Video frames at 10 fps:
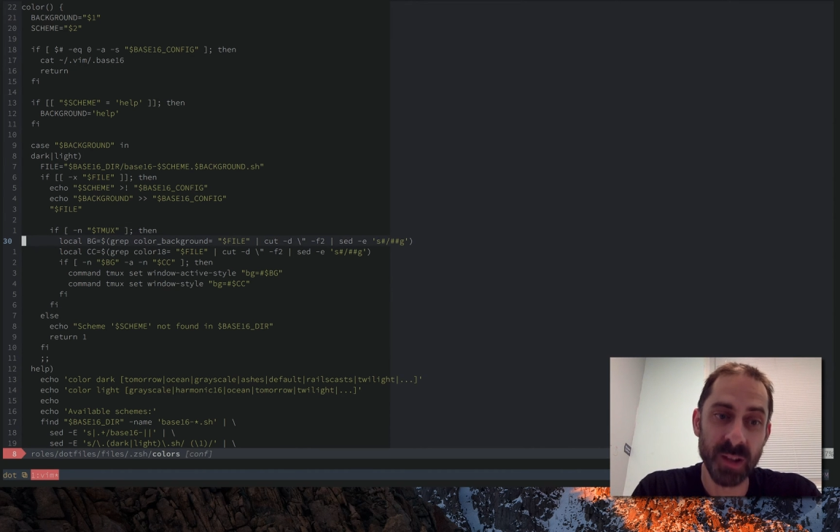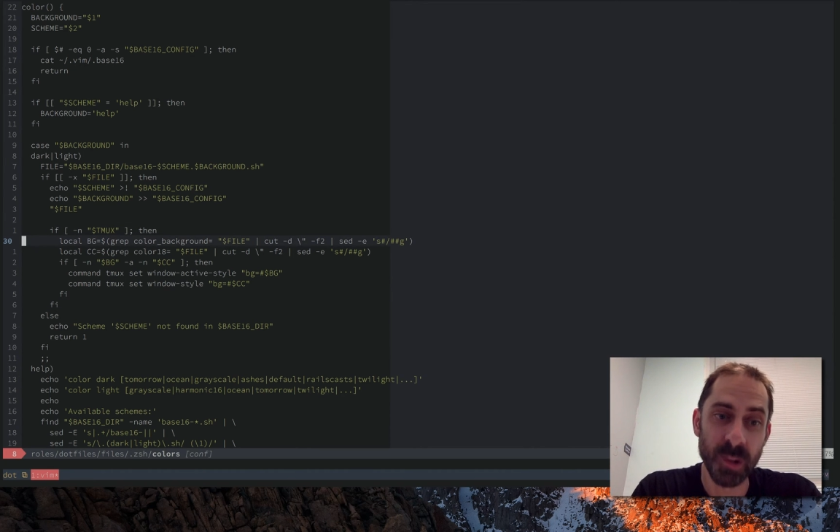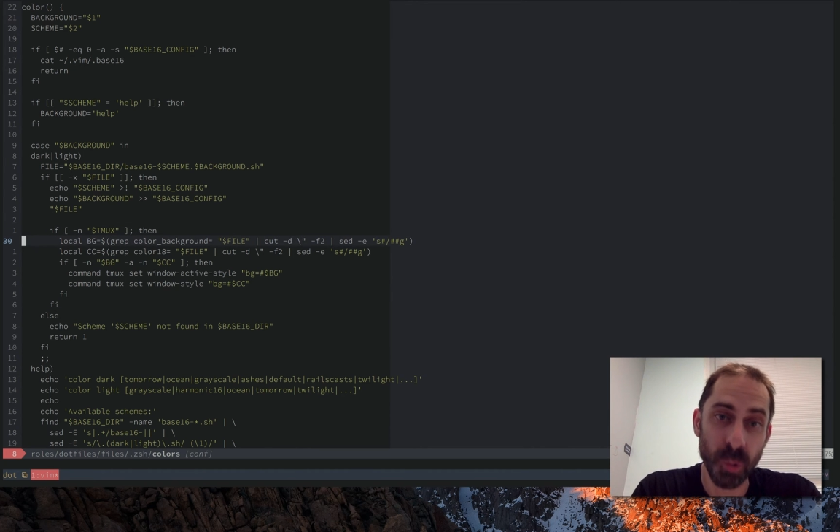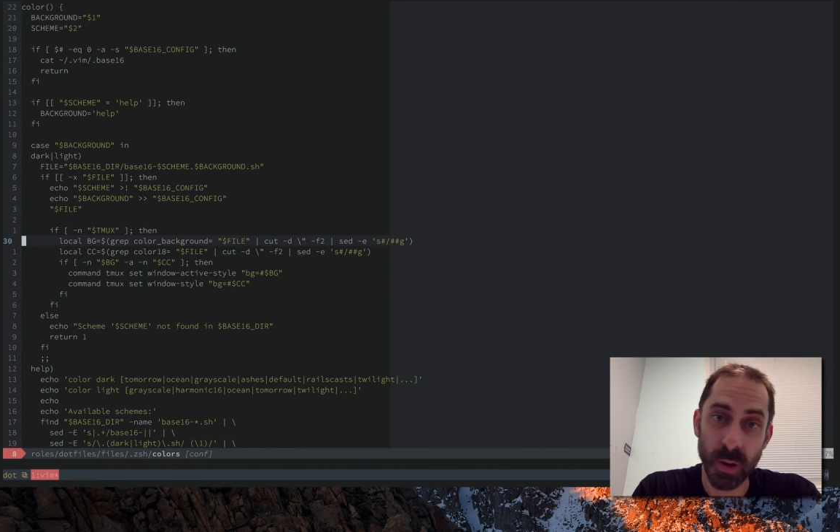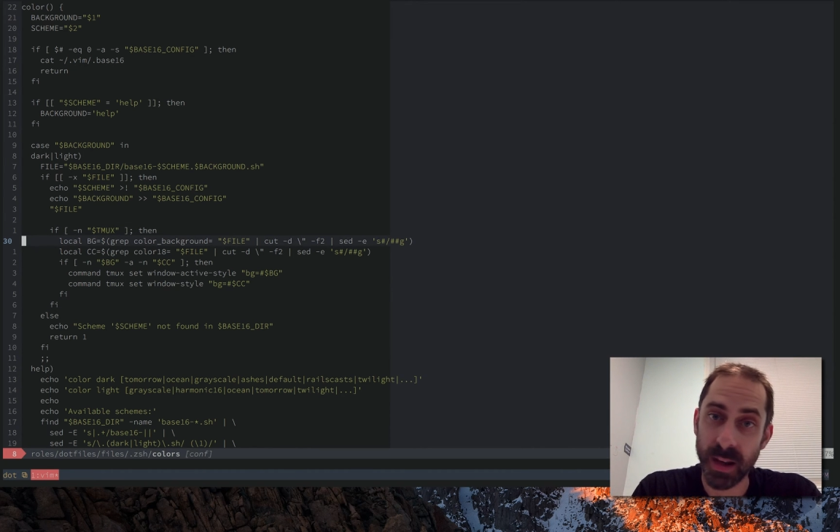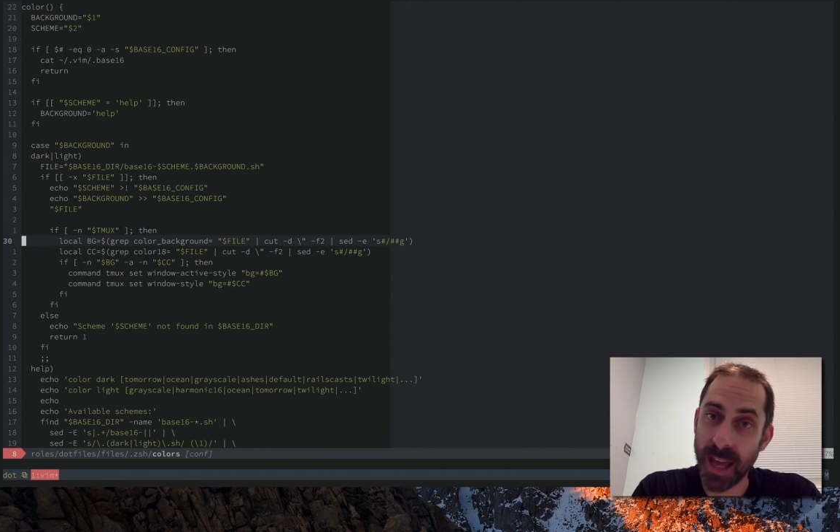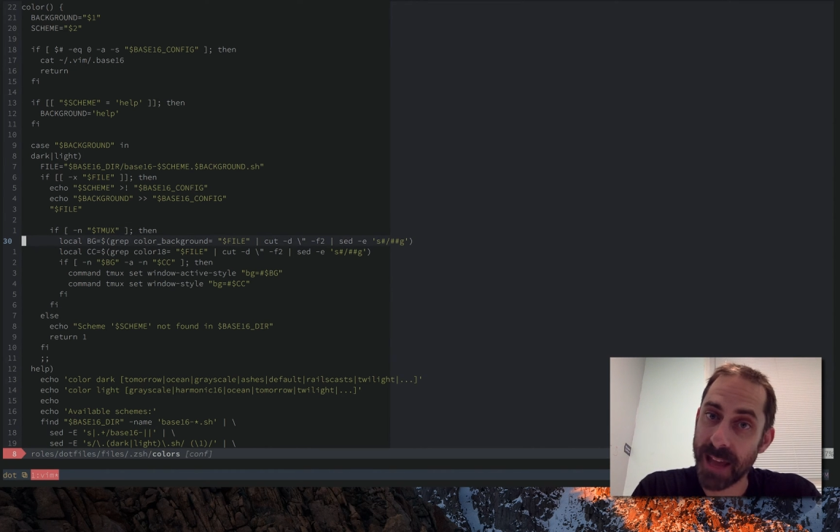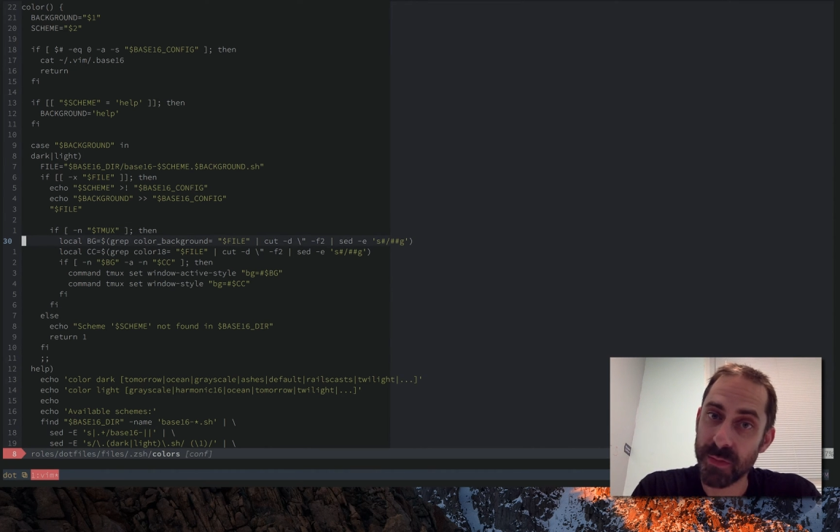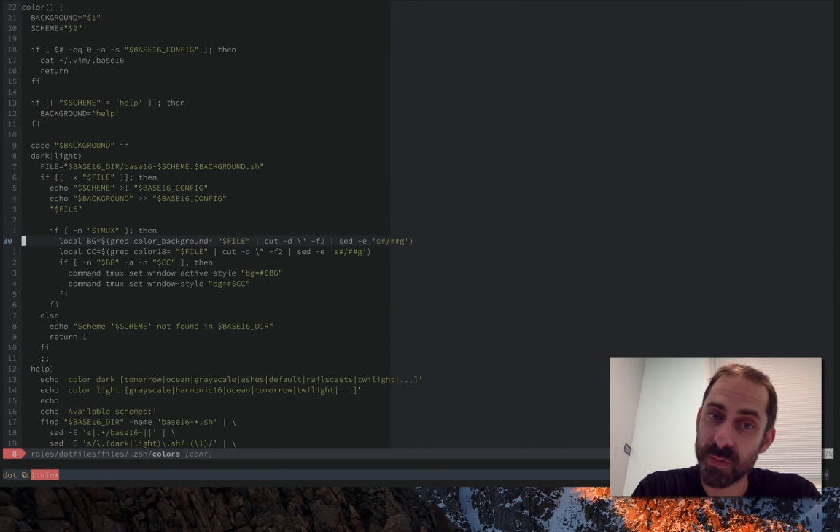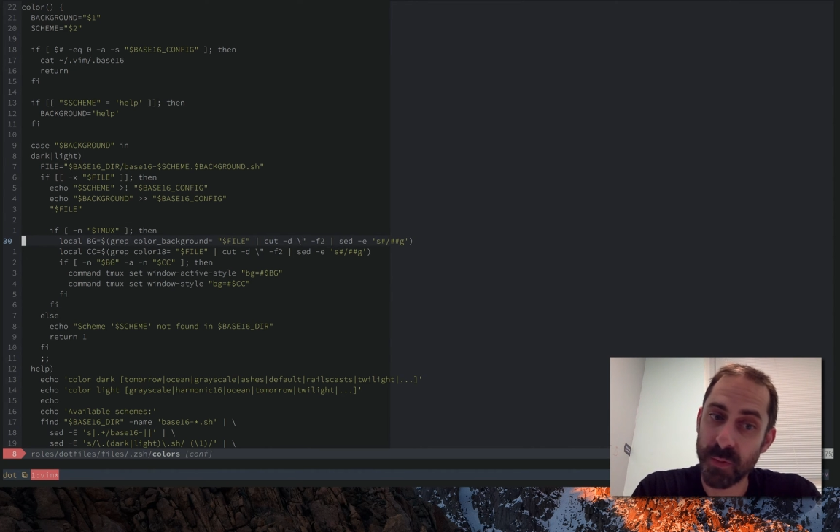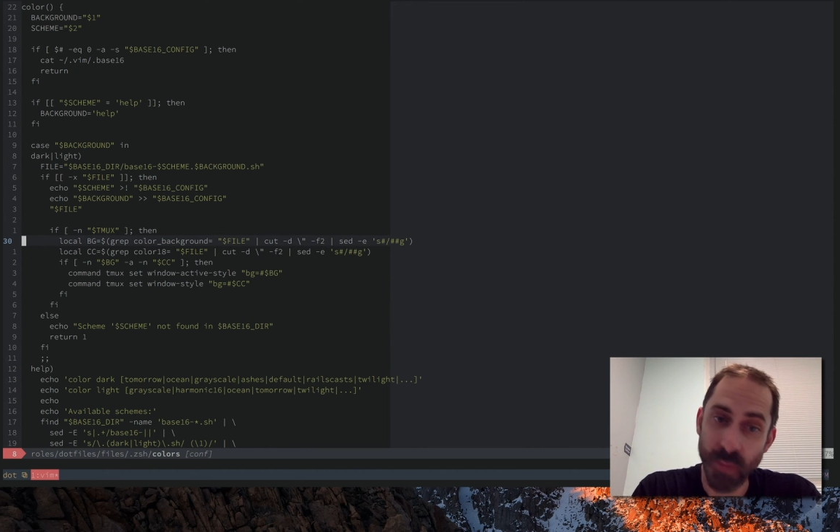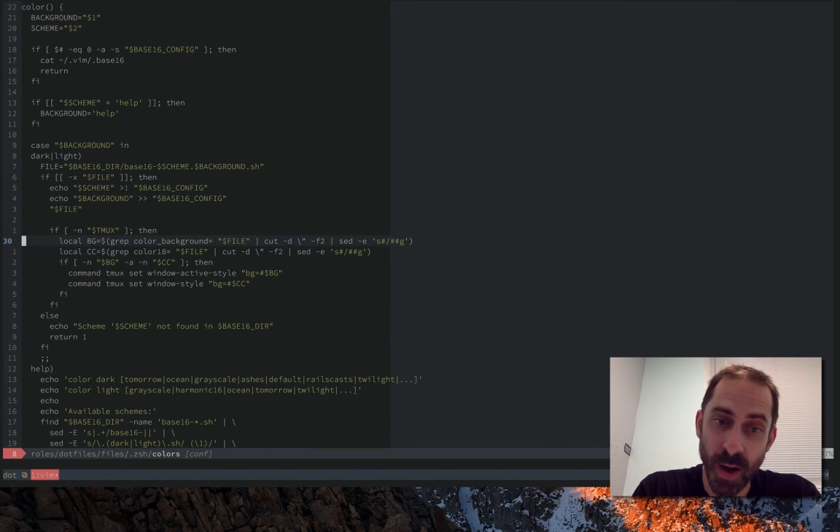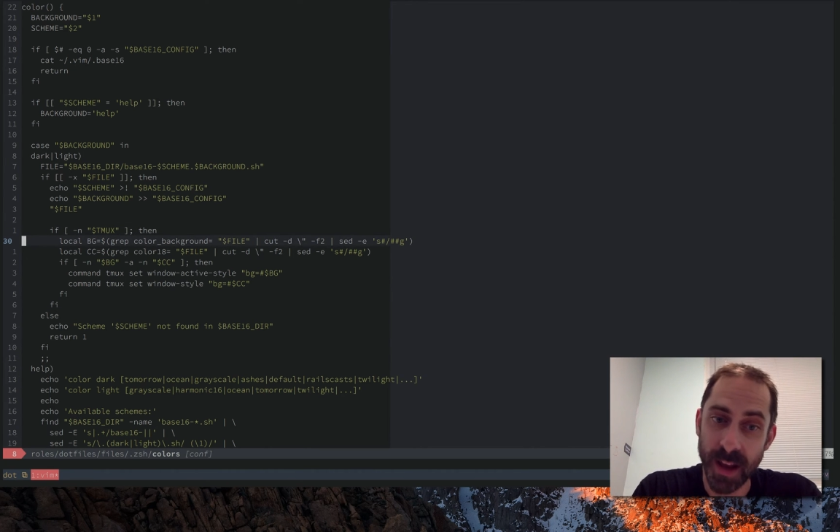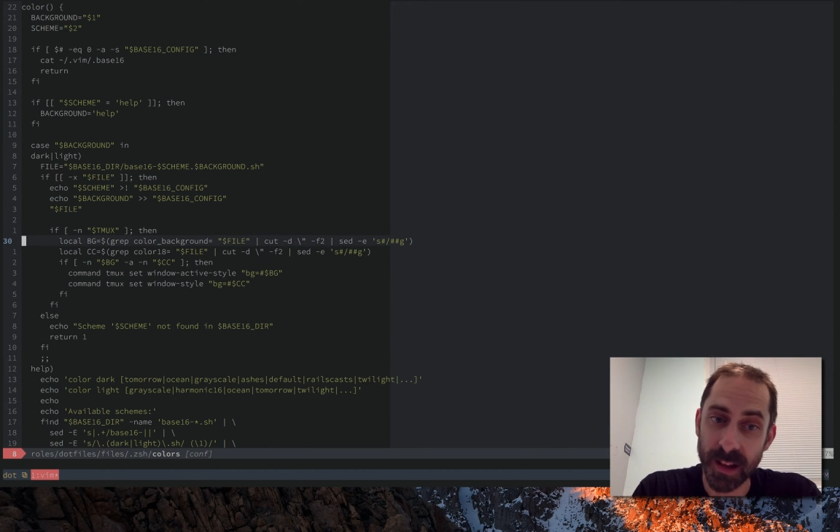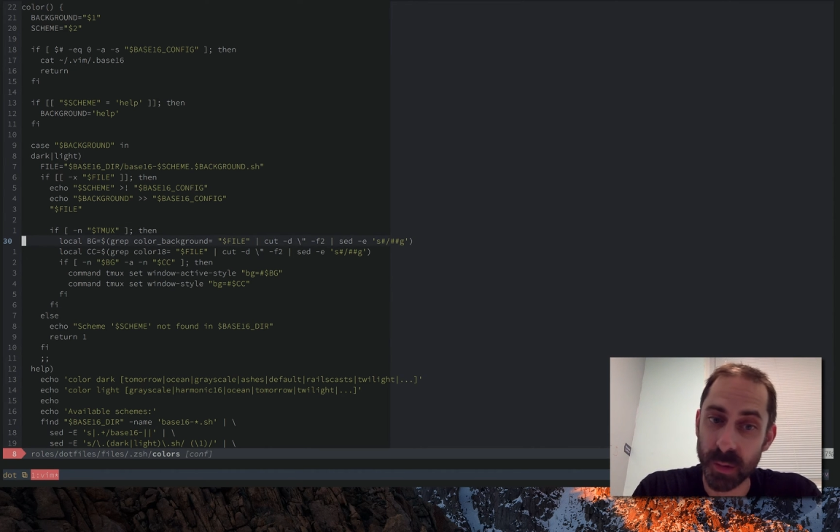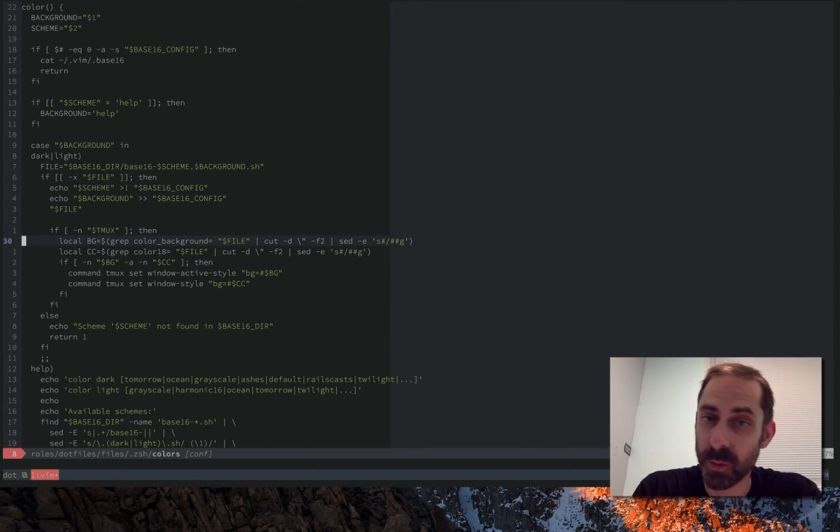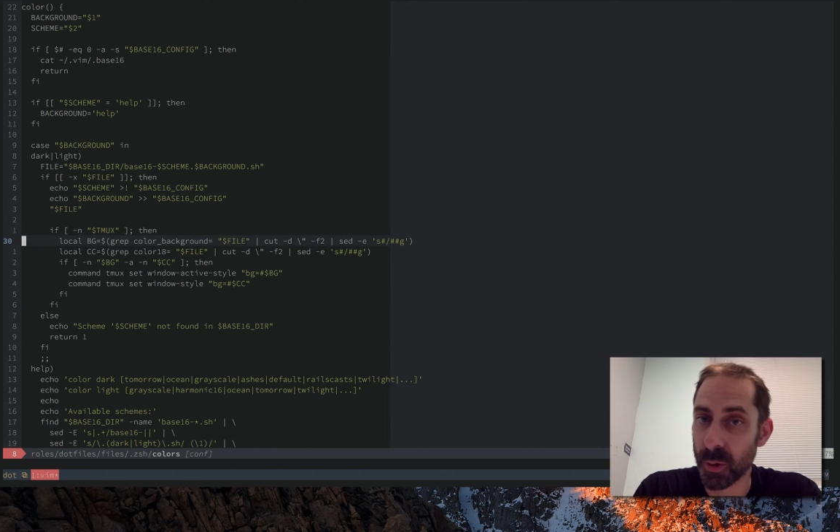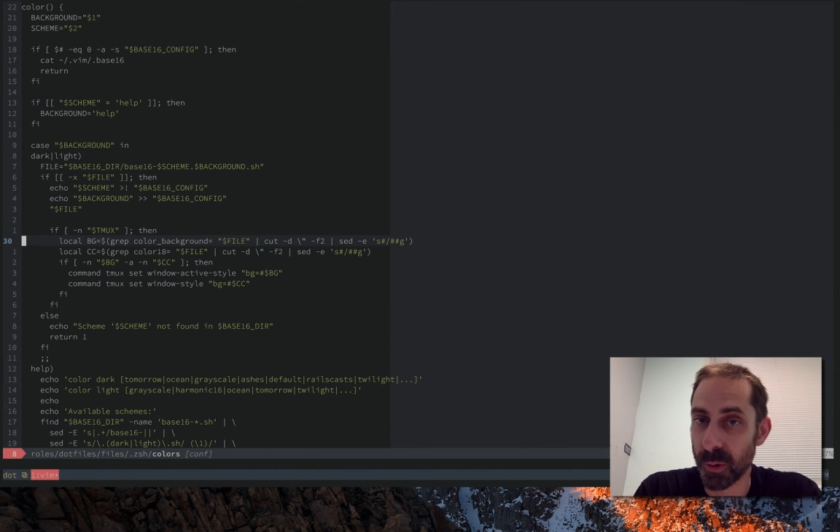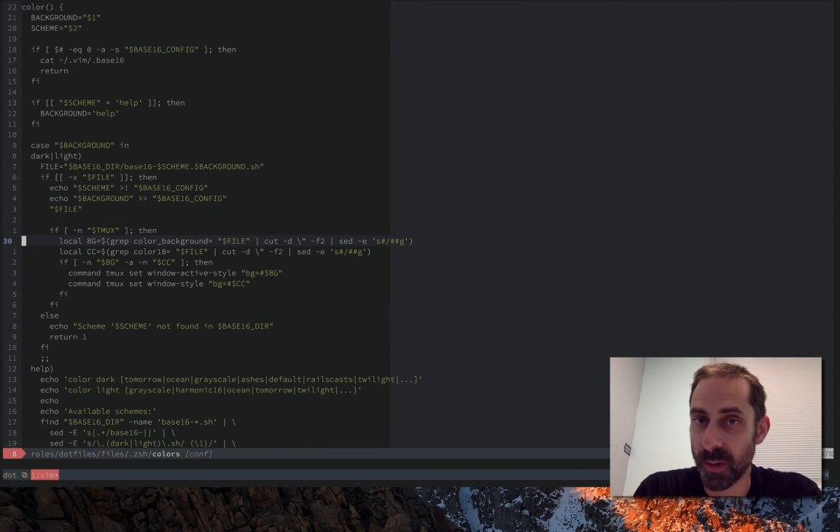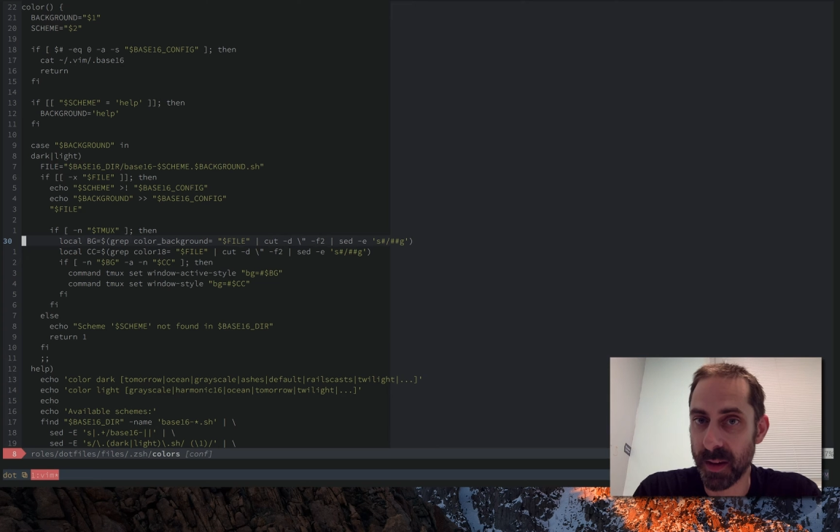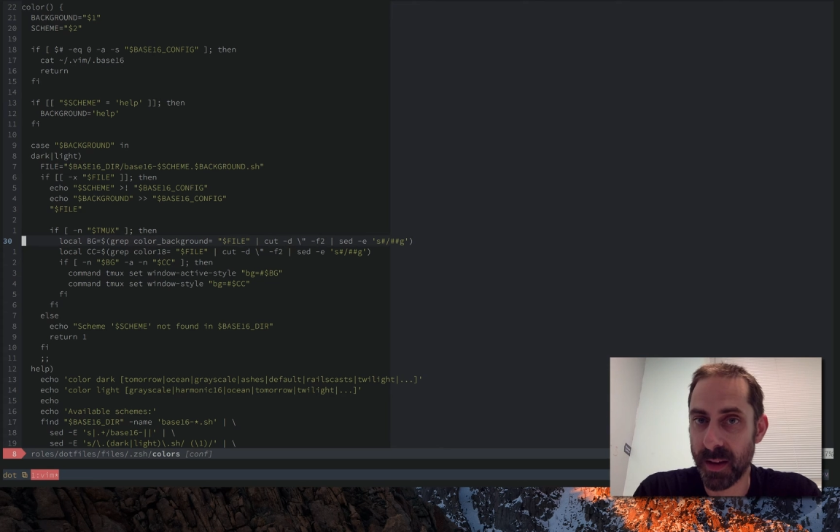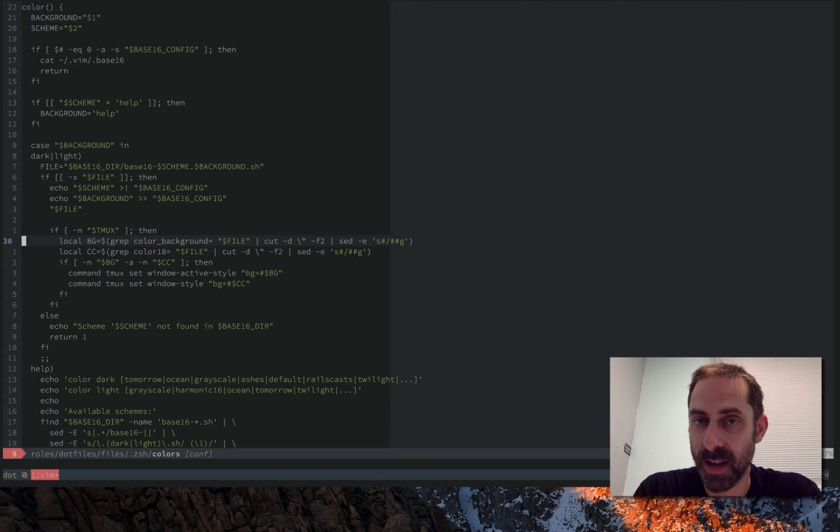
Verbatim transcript: look at the file where all the